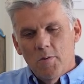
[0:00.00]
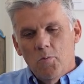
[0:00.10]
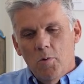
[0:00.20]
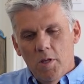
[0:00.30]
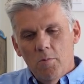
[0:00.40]

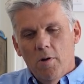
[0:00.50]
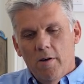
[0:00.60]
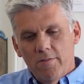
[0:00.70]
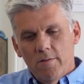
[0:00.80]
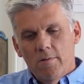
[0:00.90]
Really
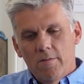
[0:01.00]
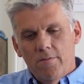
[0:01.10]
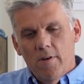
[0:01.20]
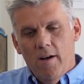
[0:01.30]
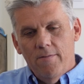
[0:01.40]
rough to run
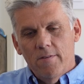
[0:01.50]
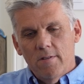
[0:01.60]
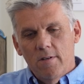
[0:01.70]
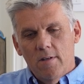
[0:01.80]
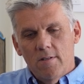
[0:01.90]
for
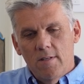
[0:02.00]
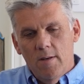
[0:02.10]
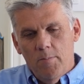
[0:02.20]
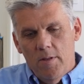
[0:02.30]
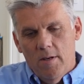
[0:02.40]
office. You can see up in